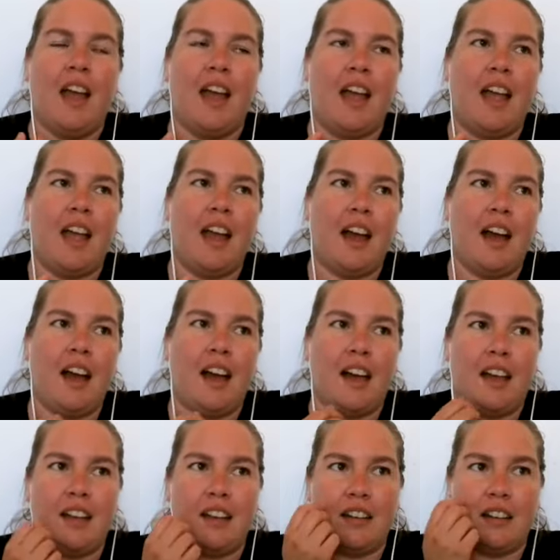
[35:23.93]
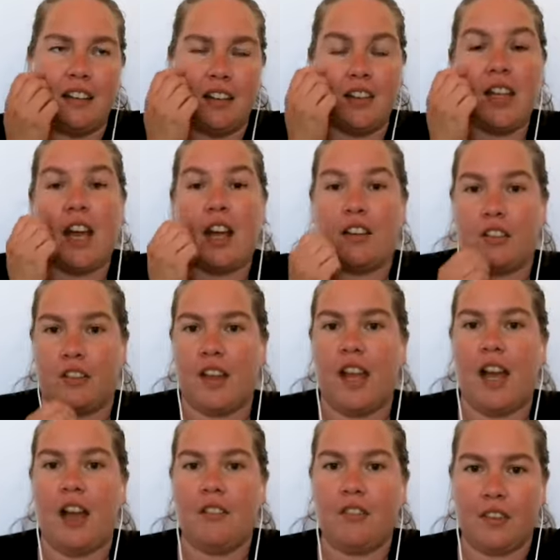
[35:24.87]
And so, yeah, so they
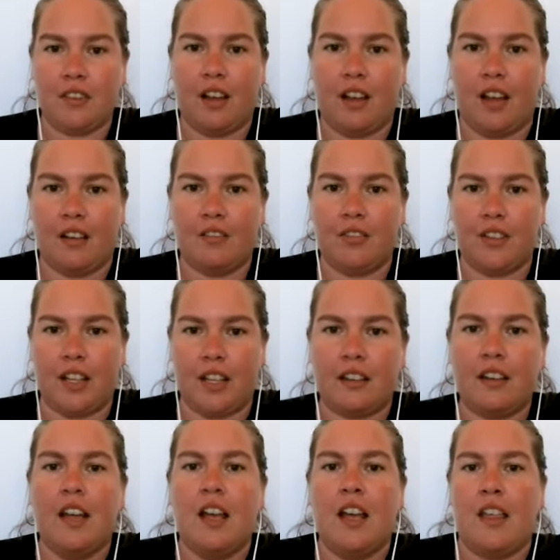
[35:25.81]
have this conflict.